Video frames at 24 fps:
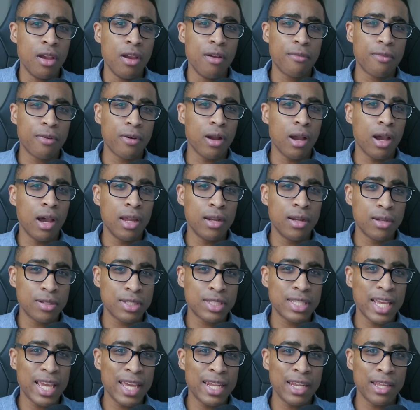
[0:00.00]
for
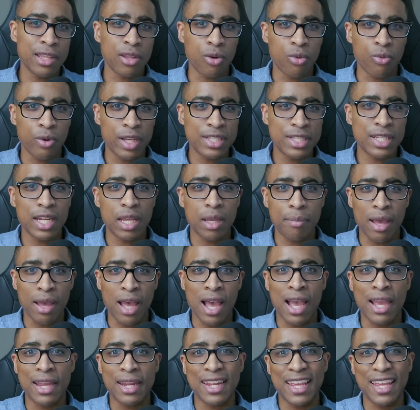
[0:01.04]
understanding the reasoning
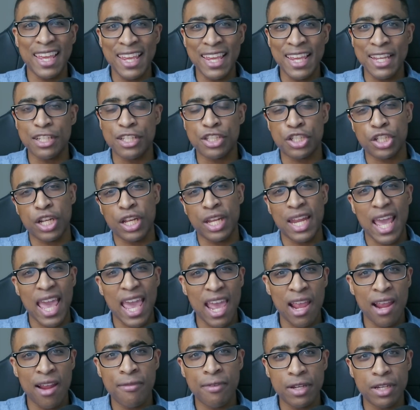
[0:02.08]
behind each and
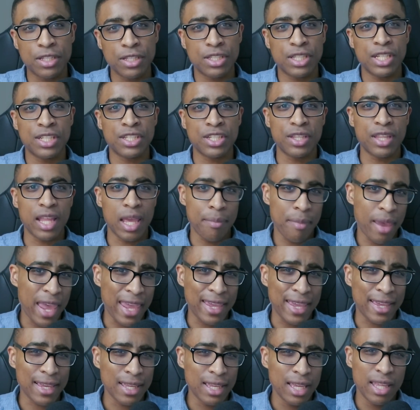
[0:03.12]
every decision they
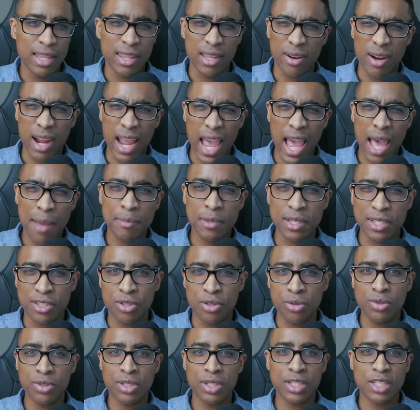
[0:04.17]
make, their
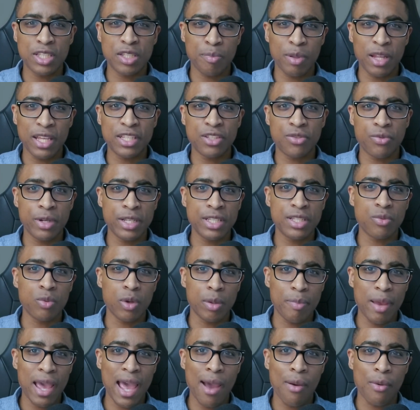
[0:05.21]
aptitude to displace reason
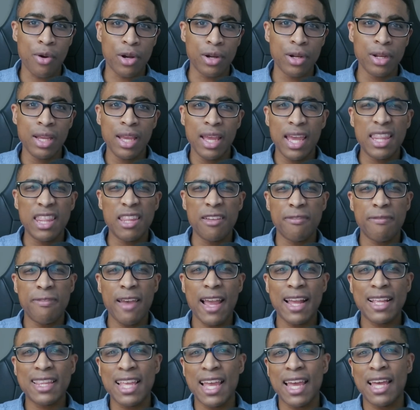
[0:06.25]
with power, and the
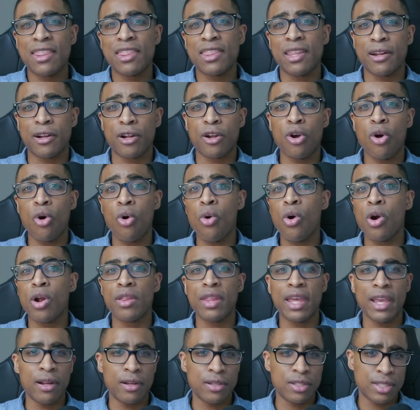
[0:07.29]
fact that at their core
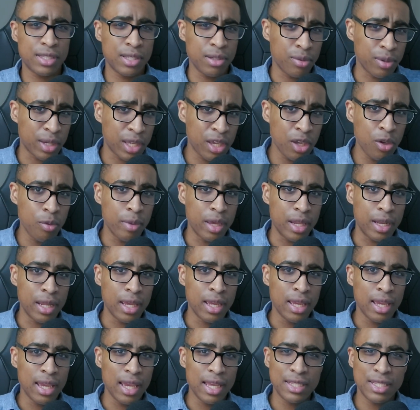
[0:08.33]
they are still human
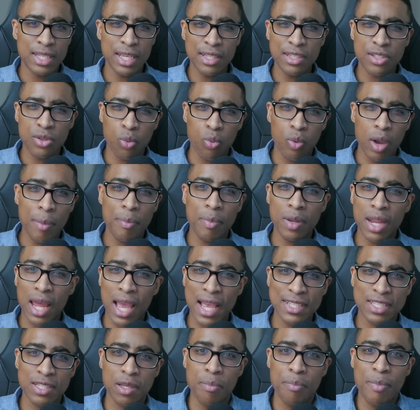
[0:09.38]
and tend to
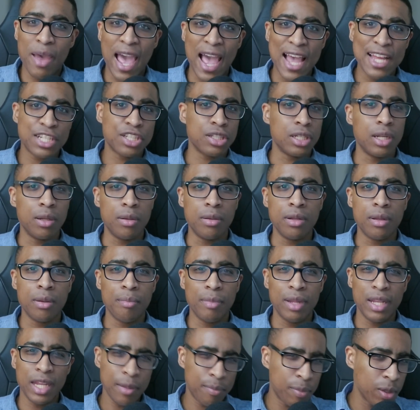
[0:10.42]
weaponize compassion and
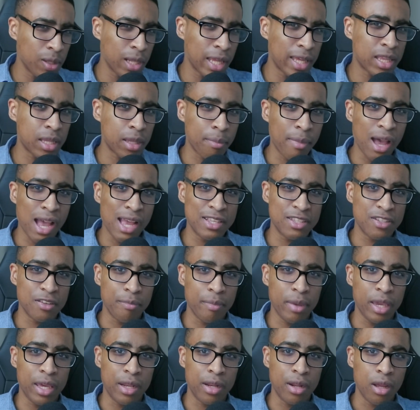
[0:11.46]
manipulate the minds of
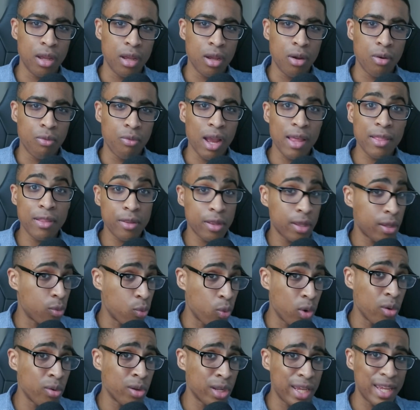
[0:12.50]
men, rather than
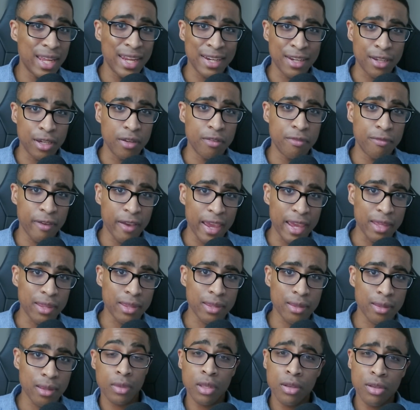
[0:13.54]
wield it in good
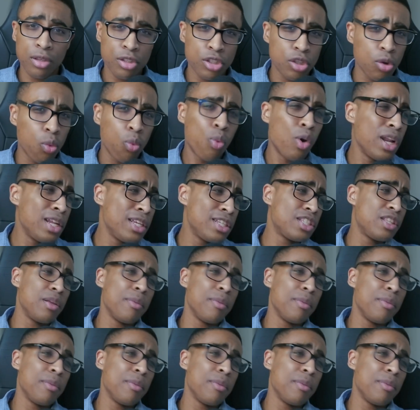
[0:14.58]
faith. So what is the